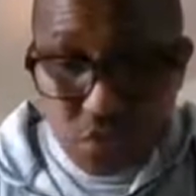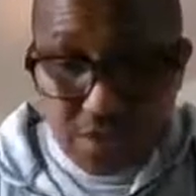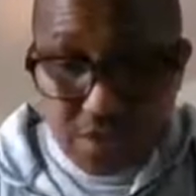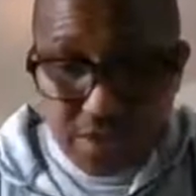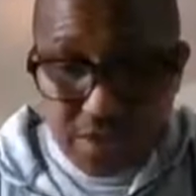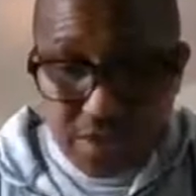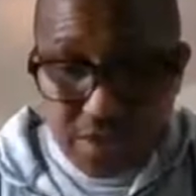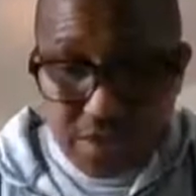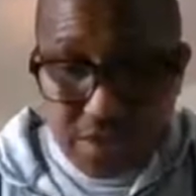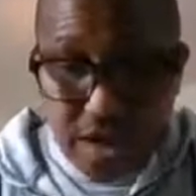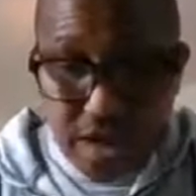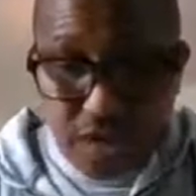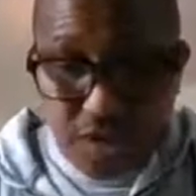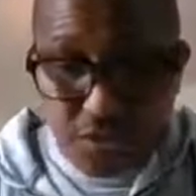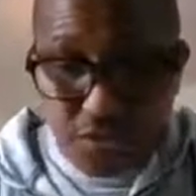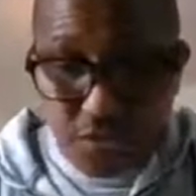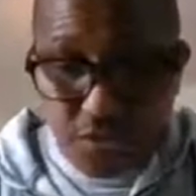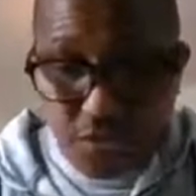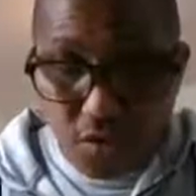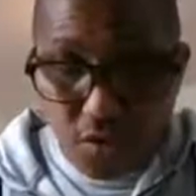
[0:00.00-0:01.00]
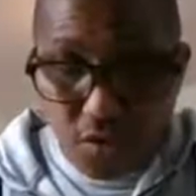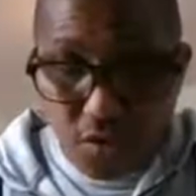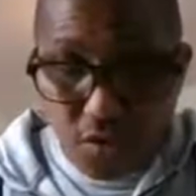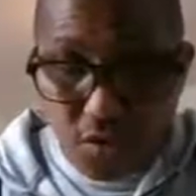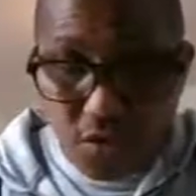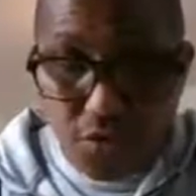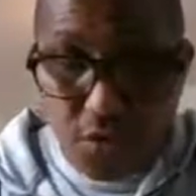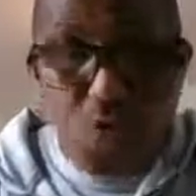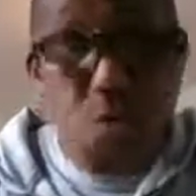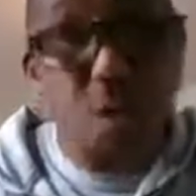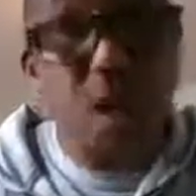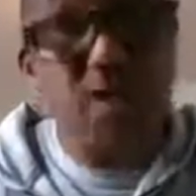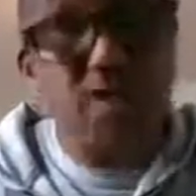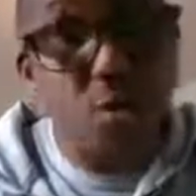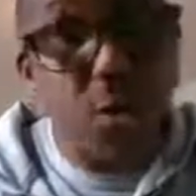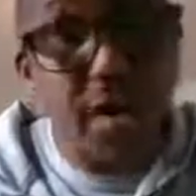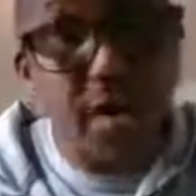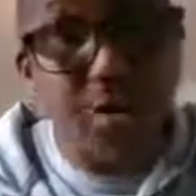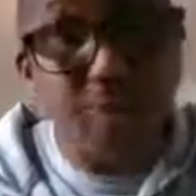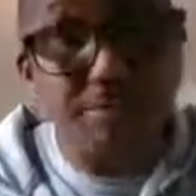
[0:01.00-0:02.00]
They've been out for quite a
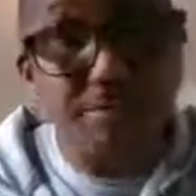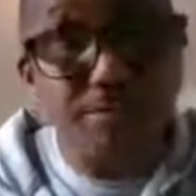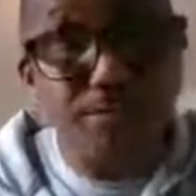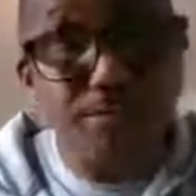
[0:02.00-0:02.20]
while,